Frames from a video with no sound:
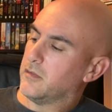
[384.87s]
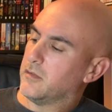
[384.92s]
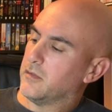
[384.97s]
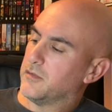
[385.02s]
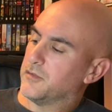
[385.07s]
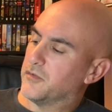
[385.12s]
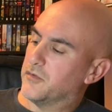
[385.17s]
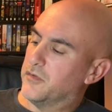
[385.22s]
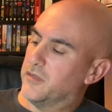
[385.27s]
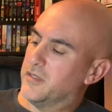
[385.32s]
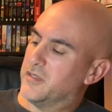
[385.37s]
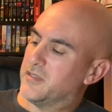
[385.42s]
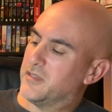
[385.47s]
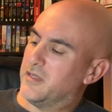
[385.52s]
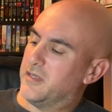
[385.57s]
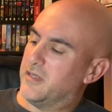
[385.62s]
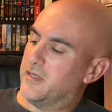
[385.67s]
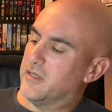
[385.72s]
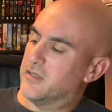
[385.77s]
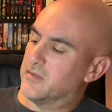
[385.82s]
So this
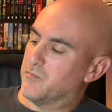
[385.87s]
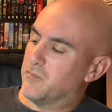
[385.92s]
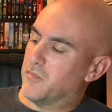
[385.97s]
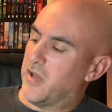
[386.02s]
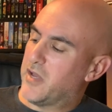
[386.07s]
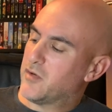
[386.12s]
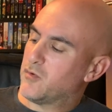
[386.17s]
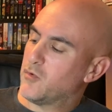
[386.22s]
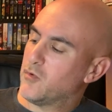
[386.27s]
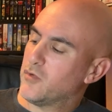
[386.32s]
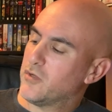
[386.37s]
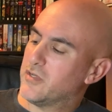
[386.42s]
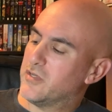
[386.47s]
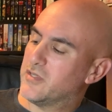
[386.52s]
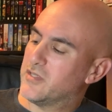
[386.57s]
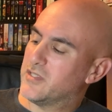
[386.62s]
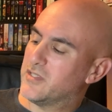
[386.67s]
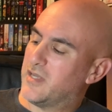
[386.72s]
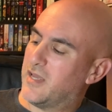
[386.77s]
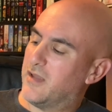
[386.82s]
is Micro
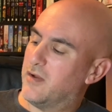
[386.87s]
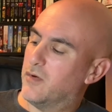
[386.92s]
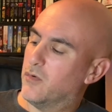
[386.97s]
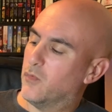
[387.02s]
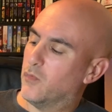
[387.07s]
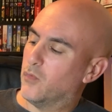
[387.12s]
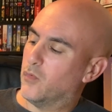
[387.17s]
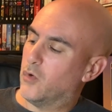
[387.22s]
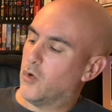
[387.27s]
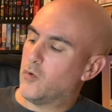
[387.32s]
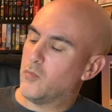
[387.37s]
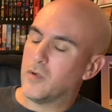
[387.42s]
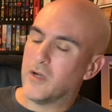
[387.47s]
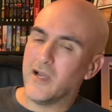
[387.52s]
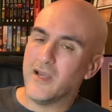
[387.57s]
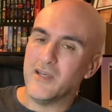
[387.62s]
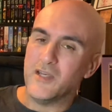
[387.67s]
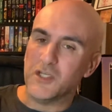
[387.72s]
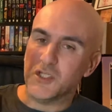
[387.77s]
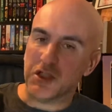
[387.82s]
Cassette
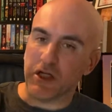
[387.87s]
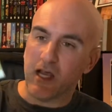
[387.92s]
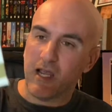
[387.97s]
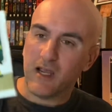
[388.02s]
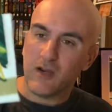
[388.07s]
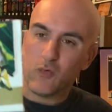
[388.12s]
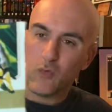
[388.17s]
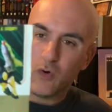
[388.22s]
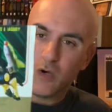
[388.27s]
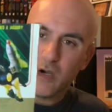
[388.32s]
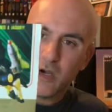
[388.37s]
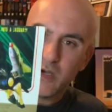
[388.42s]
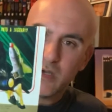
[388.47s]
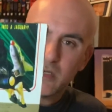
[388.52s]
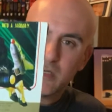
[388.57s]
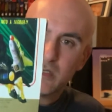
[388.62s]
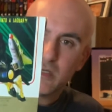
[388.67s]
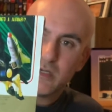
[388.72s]
Robot Jaguar.